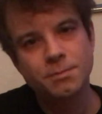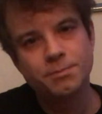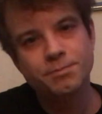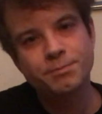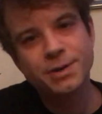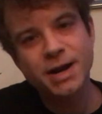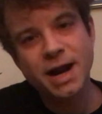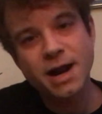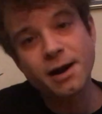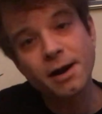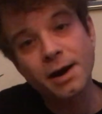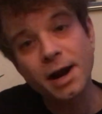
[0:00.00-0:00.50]

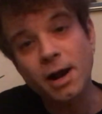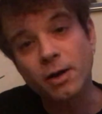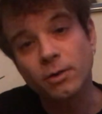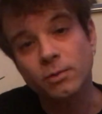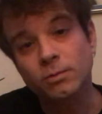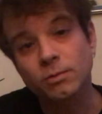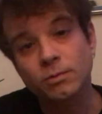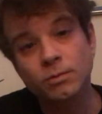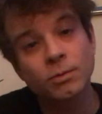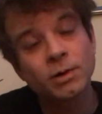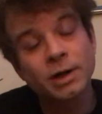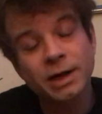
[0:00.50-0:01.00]
But I don't know.
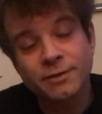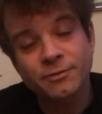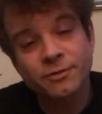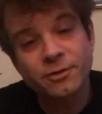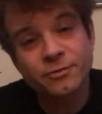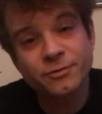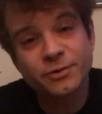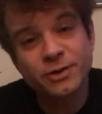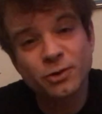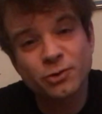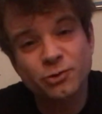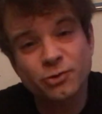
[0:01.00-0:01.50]
Whatever
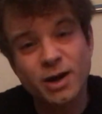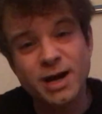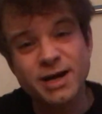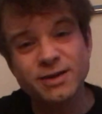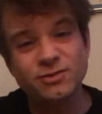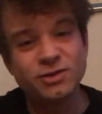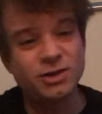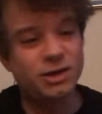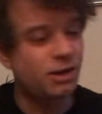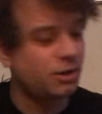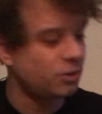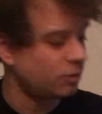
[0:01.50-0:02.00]
feels right
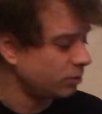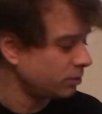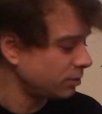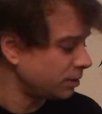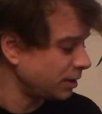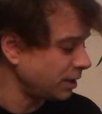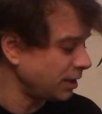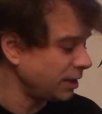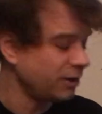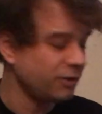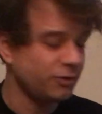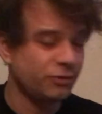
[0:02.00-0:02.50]
to you
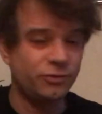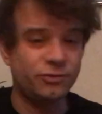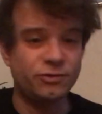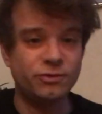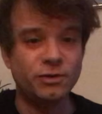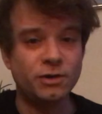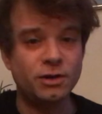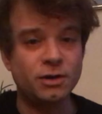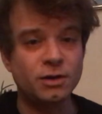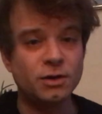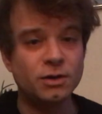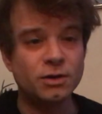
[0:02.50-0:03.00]

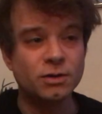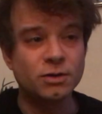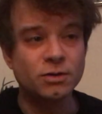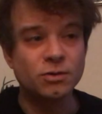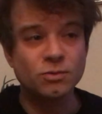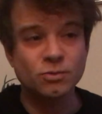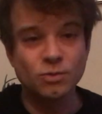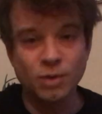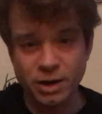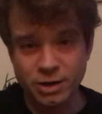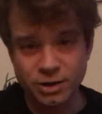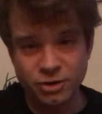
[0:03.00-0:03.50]
is
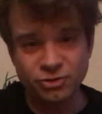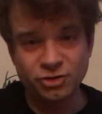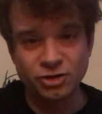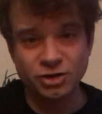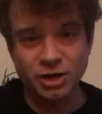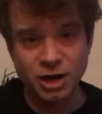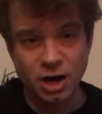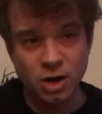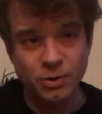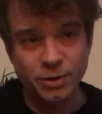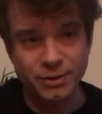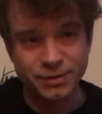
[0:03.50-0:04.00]
where you should
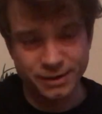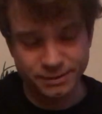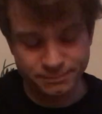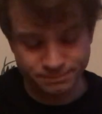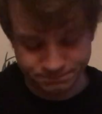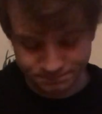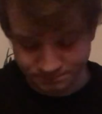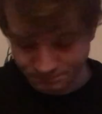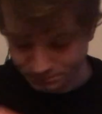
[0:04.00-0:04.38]
go with it.